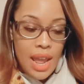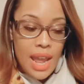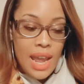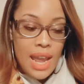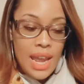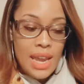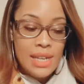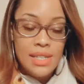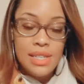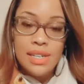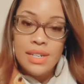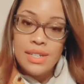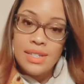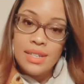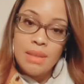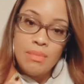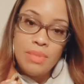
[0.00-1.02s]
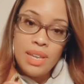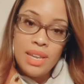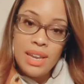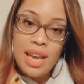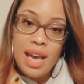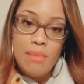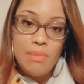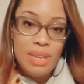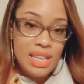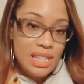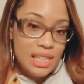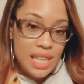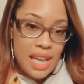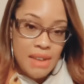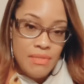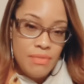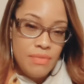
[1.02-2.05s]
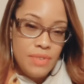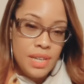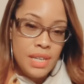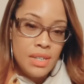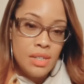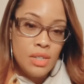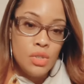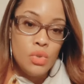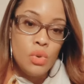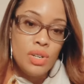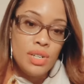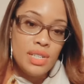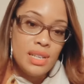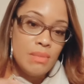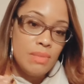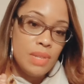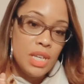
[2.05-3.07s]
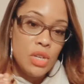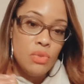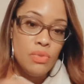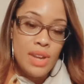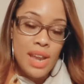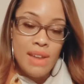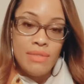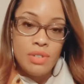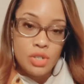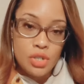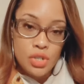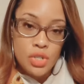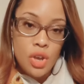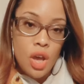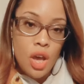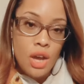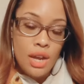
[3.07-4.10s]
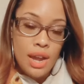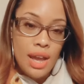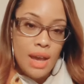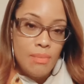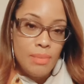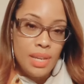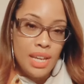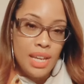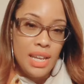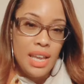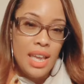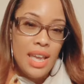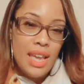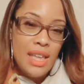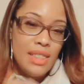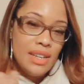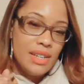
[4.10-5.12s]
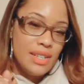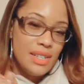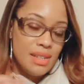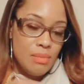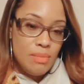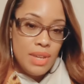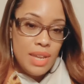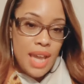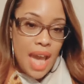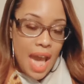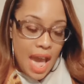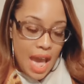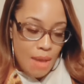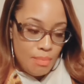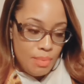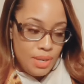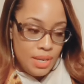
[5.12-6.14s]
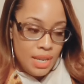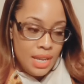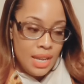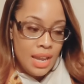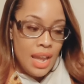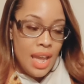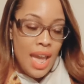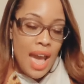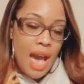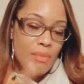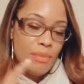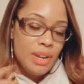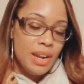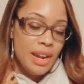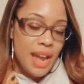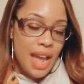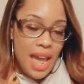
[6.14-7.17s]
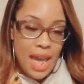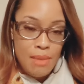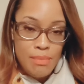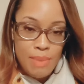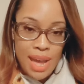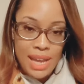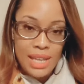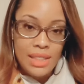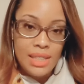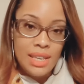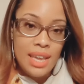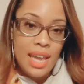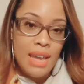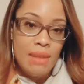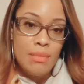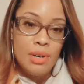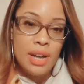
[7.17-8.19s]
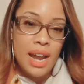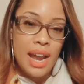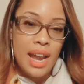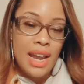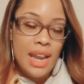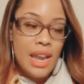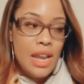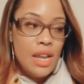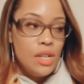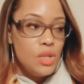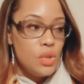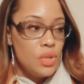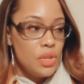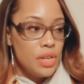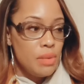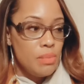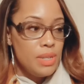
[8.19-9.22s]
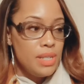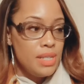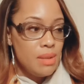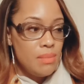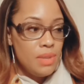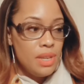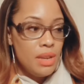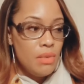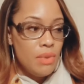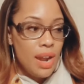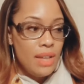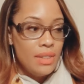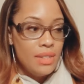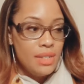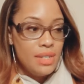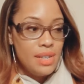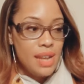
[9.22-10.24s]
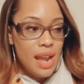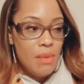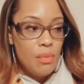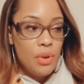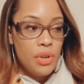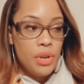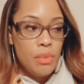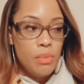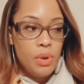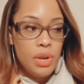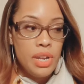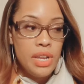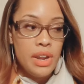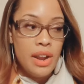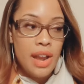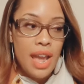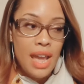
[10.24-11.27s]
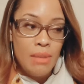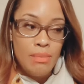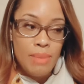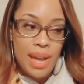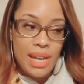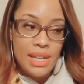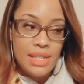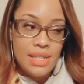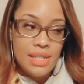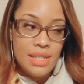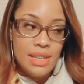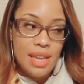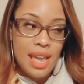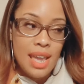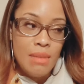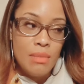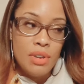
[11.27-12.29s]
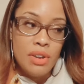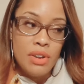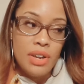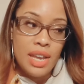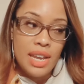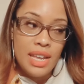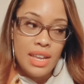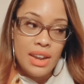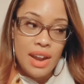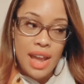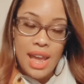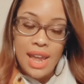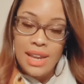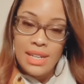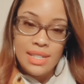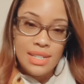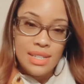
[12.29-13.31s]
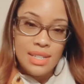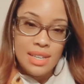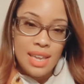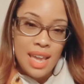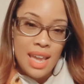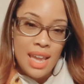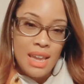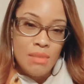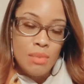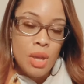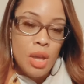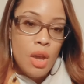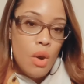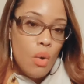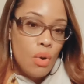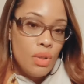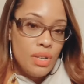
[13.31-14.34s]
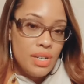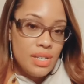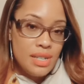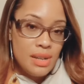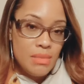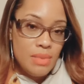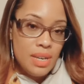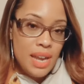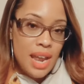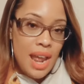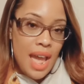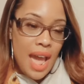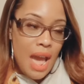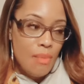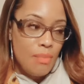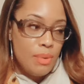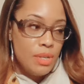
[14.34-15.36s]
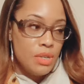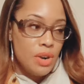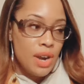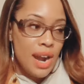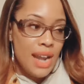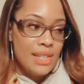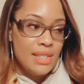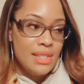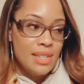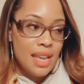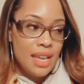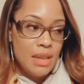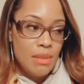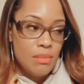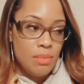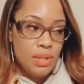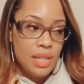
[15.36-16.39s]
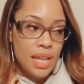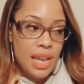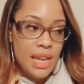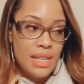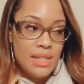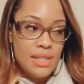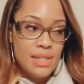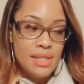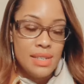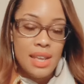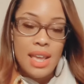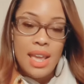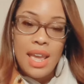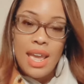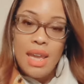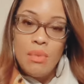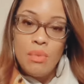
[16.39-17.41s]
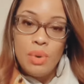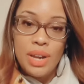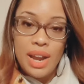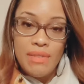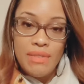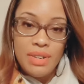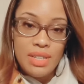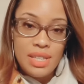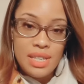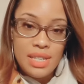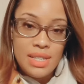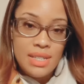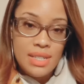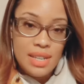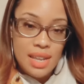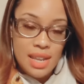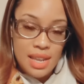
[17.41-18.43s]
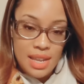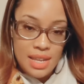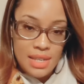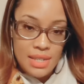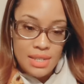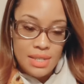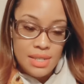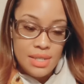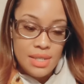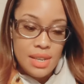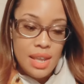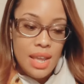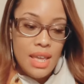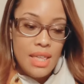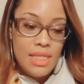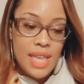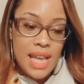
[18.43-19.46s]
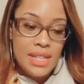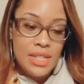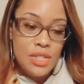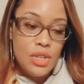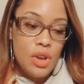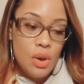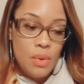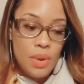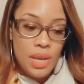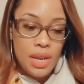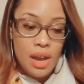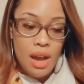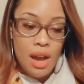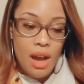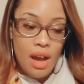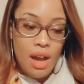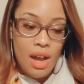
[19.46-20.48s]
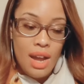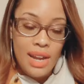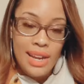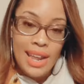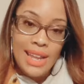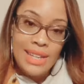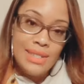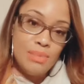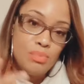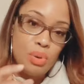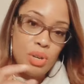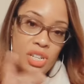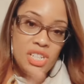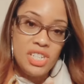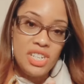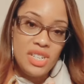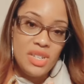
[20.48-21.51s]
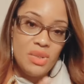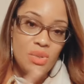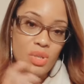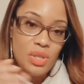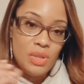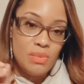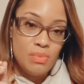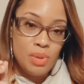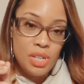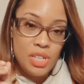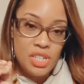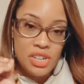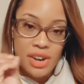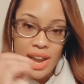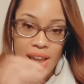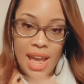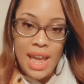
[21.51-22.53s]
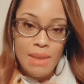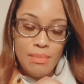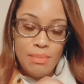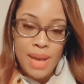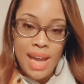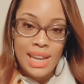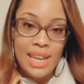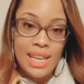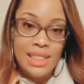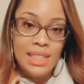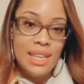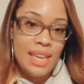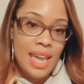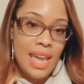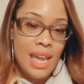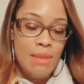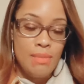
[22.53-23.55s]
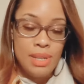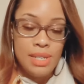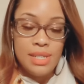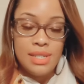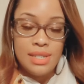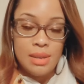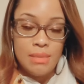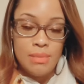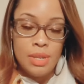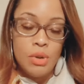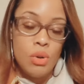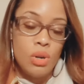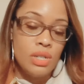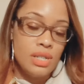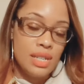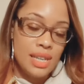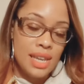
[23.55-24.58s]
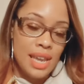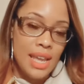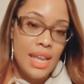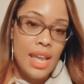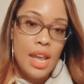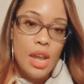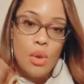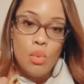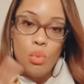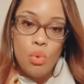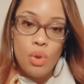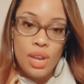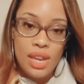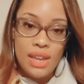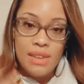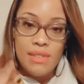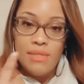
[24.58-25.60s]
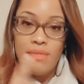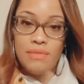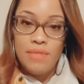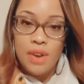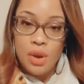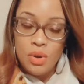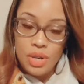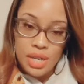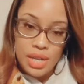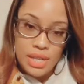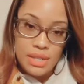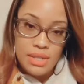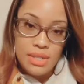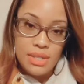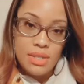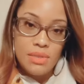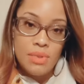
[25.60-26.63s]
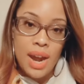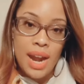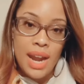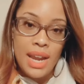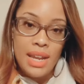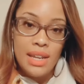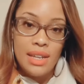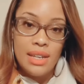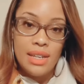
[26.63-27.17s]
And there's something coming left field or something you never saw coming. There's something happening. I'm hearing head back in the game, okay? So there could be something around this time where you're putting your head back into the game, or you're getting your head into the game, or there's something that happened or has taken place. And whatever this is that's going on, it's pushing you to put your head back in the game in something, or to get refocused, right?